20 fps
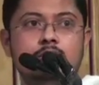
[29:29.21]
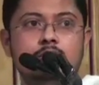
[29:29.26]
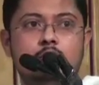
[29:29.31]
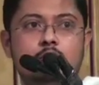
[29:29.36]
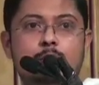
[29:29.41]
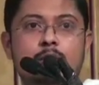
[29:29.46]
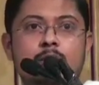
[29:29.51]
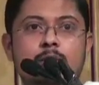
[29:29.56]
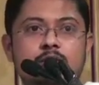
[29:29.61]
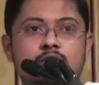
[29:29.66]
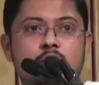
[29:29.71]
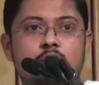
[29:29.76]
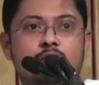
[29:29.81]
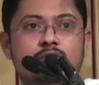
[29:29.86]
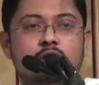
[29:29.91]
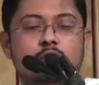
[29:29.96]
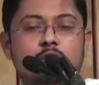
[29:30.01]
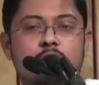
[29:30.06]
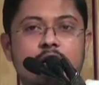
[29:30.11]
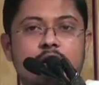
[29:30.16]
Supremacy
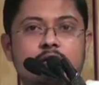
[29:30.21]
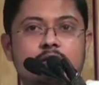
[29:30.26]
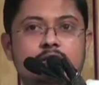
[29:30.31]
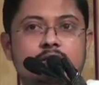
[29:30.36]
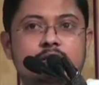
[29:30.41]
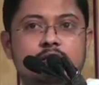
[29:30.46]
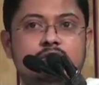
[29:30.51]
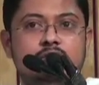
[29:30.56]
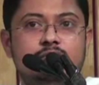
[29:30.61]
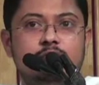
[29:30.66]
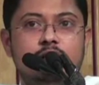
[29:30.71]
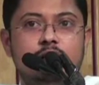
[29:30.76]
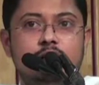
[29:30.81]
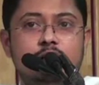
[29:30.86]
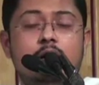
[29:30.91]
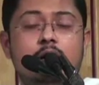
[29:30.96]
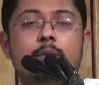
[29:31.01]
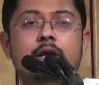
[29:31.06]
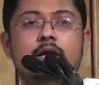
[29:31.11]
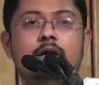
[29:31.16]
of the United States of
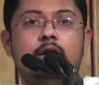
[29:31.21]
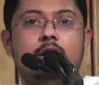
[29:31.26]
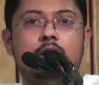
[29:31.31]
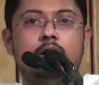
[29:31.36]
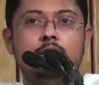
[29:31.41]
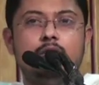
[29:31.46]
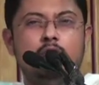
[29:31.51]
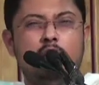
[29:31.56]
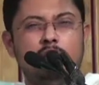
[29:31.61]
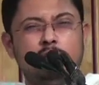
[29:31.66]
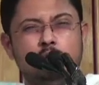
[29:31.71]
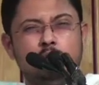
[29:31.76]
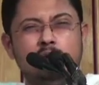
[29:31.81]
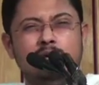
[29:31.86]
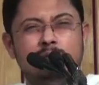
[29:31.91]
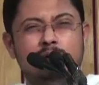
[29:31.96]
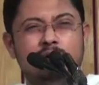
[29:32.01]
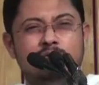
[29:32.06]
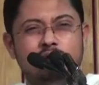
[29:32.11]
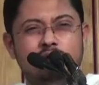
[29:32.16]
America, not
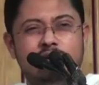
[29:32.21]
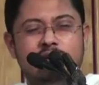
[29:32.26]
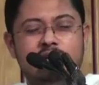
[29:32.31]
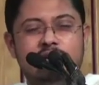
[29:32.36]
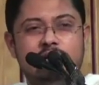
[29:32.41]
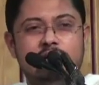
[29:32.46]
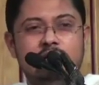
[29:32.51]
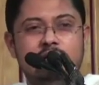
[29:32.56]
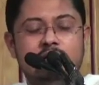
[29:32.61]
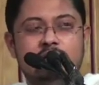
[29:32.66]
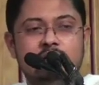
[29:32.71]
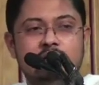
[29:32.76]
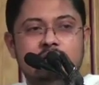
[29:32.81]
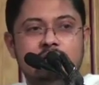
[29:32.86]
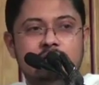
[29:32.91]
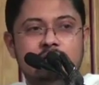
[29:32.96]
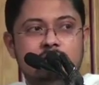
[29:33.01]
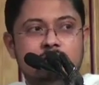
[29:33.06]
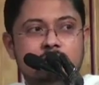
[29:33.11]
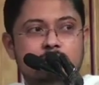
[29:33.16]
suitable for India.
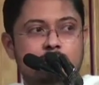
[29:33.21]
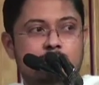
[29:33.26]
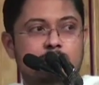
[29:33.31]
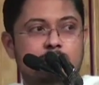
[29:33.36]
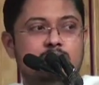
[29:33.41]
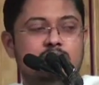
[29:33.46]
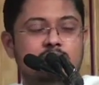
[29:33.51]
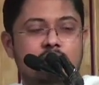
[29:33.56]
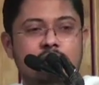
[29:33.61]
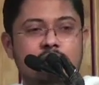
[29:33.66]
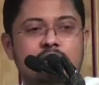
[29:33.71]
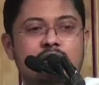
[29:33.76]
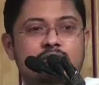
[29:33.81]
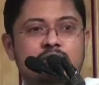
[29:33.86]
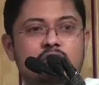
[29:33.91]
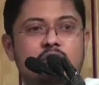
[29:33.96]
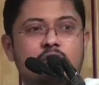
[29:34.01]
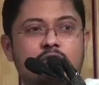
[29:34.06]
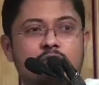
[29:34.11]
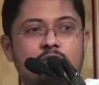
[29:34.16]
The
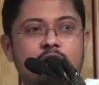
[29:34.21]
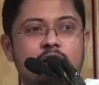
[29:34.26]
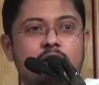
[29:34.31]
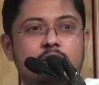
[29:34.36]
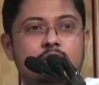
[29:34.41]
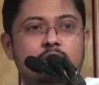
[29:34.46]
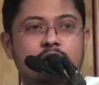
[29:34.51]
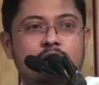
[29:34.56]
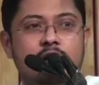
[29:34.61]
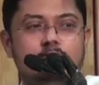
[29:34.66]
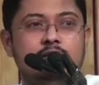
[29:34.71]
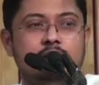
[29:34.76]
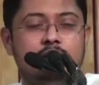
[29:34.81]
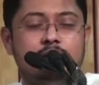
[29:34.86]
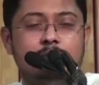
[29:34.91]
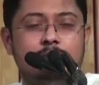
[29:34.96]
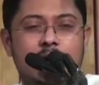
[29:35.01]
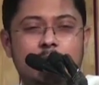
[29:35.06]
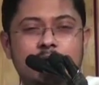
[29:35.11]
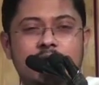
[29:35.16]
division of world into India,
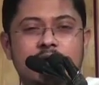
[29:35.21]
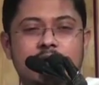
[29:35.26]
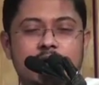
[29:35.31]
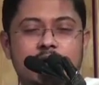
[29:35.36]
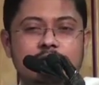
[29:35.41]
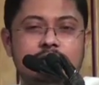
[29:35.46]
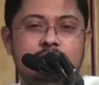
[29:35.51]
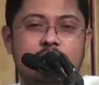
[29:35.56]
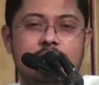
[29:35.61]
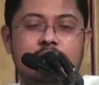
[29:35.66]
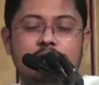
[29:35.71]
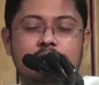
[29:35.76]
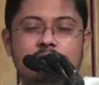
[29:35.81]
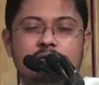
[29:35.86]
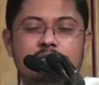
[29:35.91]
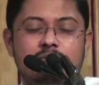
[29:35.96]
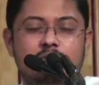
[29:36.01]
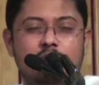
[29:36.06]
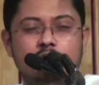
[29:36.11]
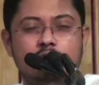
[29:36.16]
America and China,
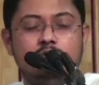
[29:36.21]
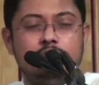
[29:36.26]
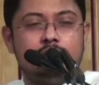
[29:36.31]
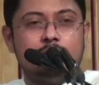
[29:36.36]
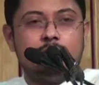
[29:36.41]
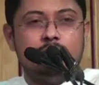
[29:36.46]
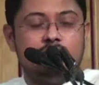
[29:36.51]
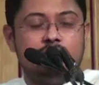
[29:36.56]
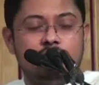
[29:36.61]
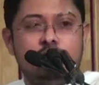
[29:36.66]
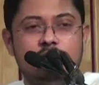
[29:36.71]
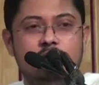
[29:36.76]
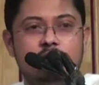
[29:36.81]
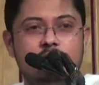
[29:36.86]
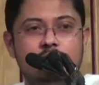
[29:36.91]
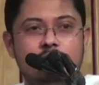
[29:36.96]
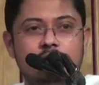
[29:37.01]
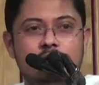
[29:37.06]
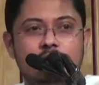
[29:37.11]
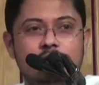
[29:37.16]
not suitable for
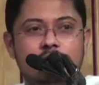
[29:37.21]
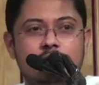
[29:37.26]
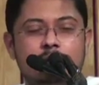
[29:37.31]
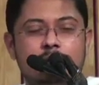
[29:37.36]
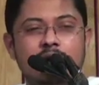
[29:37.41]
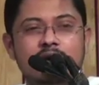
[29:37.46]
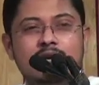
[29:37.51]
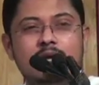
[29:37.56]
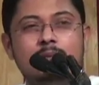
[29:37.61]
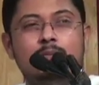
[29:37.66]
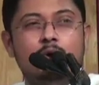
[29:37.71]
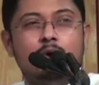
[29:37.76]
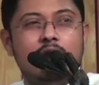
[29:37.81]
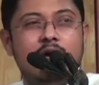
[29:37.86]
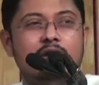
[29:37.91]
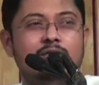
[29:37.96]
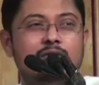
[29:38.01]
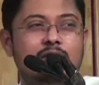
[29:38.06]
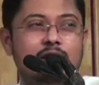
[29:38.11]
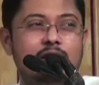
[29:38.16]
India.
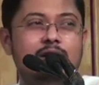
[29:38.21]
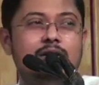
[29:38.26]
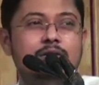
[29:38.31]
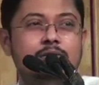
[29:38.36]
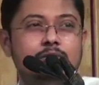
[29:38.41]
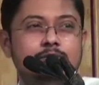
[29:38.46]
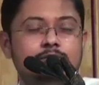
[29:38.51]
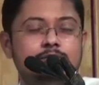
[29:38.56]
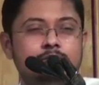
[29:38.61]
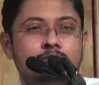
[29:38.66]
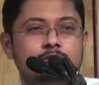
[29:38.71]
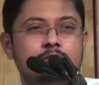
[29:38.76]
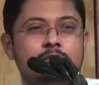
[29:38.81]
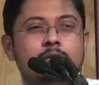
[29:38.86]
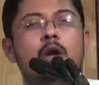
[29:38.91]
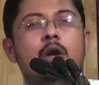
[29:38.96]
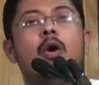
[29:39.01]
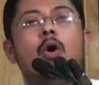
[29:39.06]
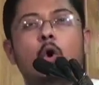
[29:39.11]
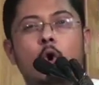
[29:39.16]
Multipolar world,
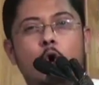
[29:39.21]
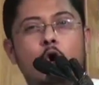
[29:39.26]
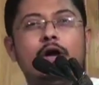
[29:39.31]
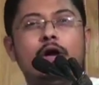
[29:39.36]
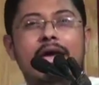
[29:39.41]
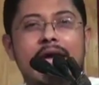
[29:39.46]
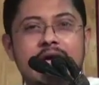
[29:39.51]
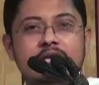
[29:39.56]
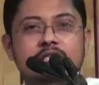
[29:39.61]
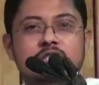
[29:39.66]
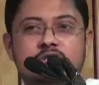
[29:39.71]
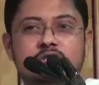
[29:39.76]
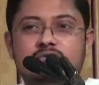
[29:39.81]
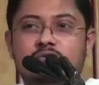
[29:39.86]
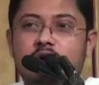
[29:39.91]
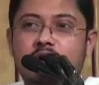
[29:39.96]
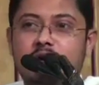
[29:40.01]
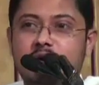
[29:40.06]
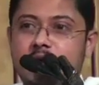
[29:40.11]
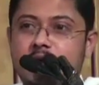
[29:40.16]
okayish
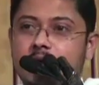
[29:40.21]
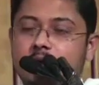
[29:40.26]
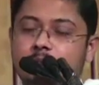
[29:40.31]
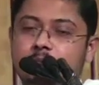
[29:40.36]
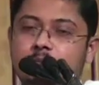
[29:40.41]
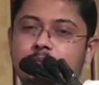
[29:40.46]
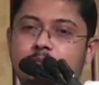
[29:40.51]
for India.